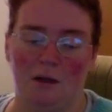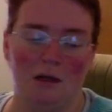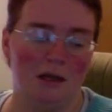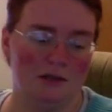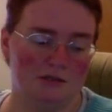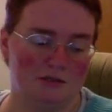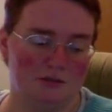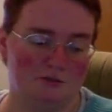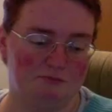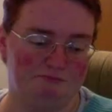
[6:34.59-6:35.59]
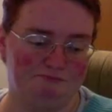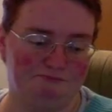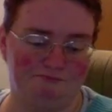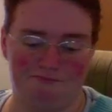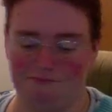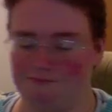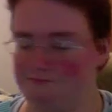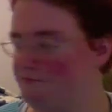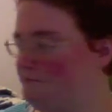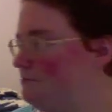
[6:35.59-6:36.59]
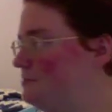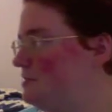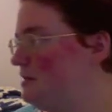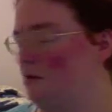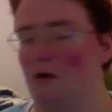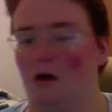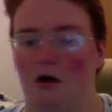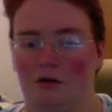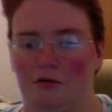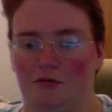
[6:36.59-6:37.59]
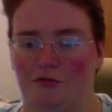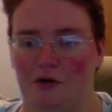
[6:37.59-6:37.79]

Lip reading: it's seen a lot of